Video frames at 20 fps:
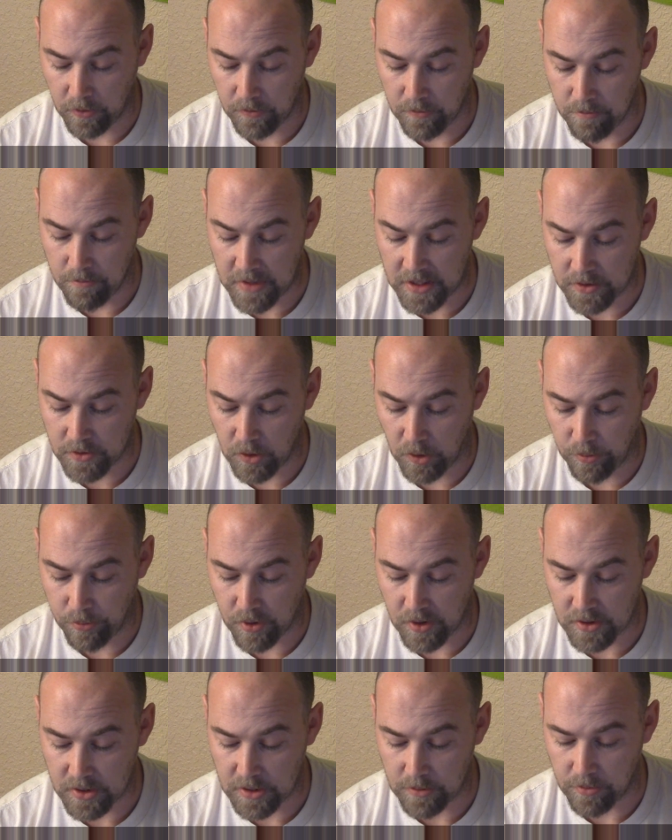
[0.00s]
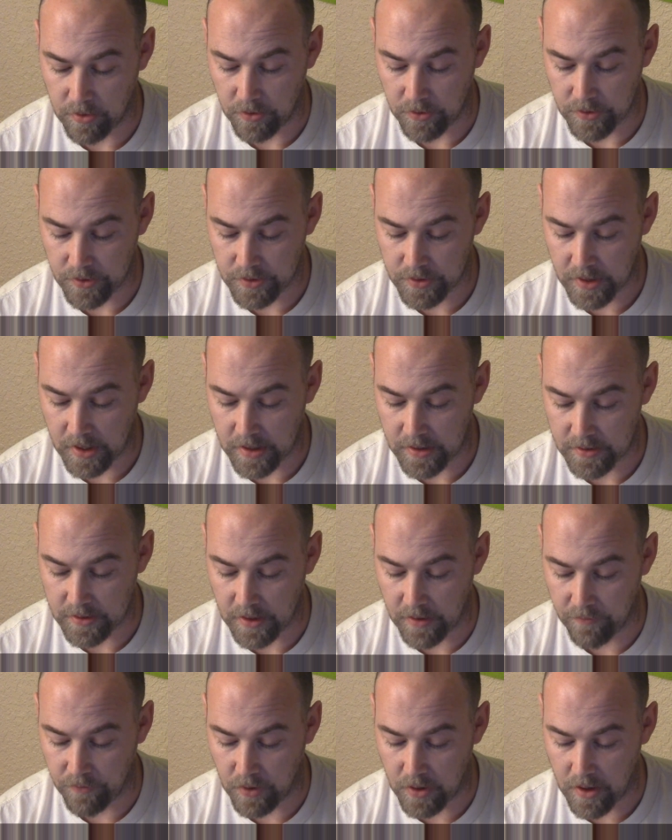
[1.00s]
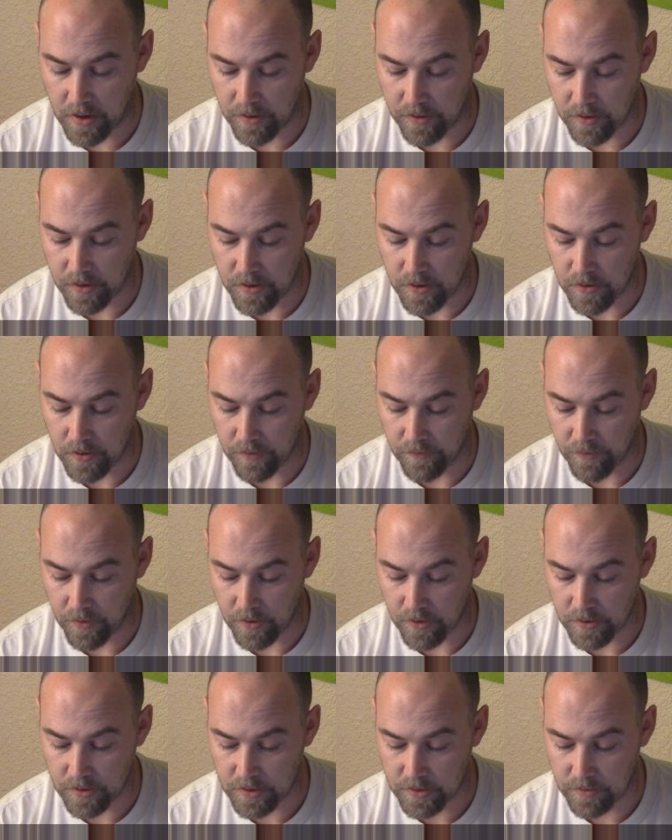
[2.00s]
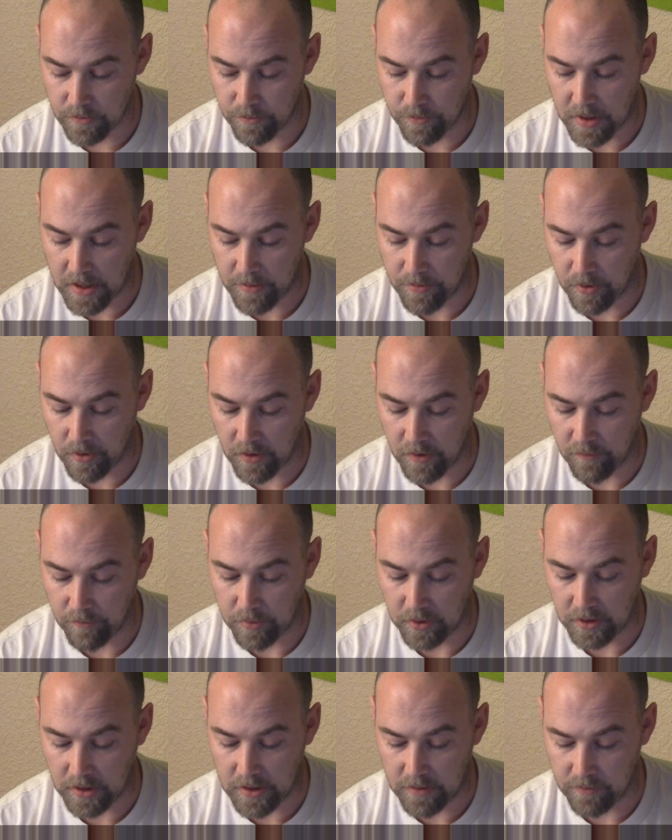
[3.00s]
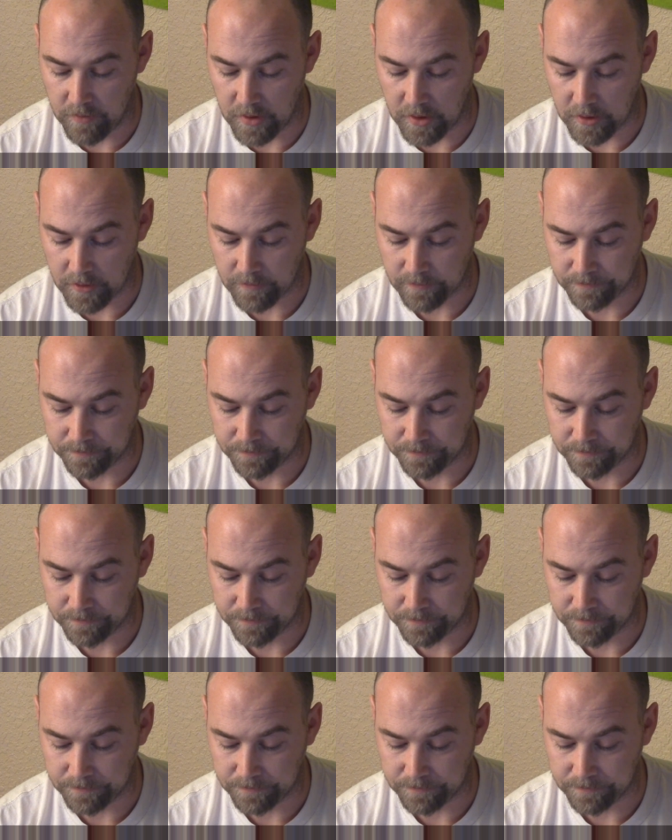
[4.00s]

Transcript: mental principles as every other universe people have believed in.